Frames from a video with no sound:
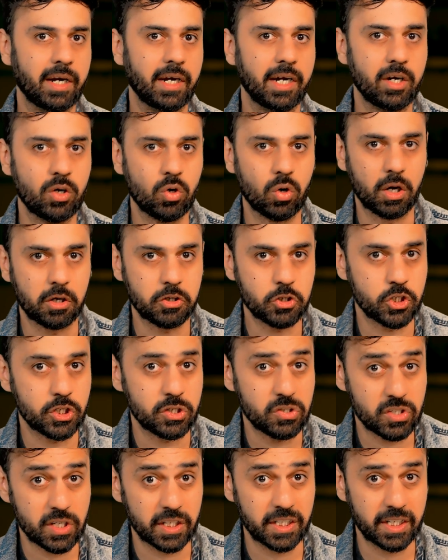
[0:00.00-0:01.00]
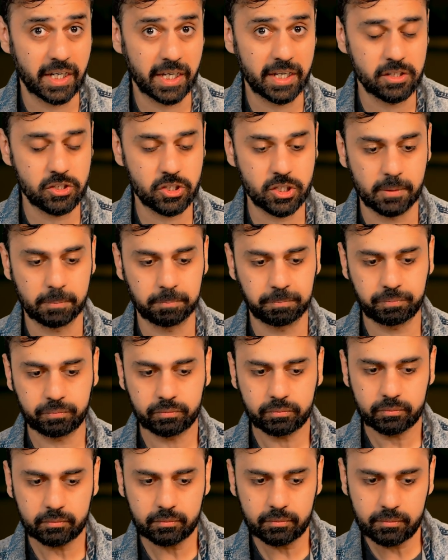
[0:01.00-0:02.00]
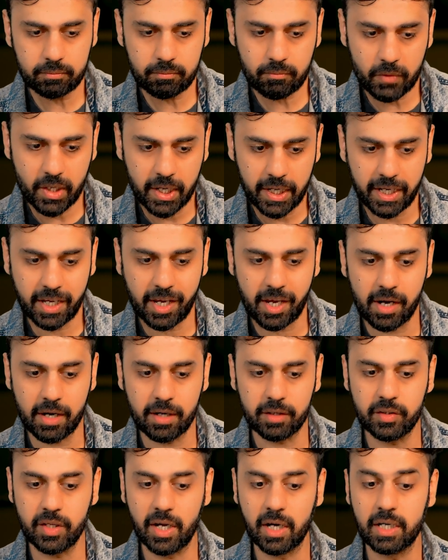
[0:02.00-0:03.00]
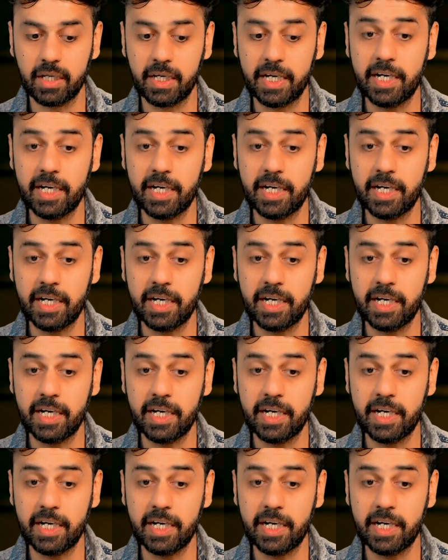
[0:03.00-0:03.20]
an introduction sentence. Here they are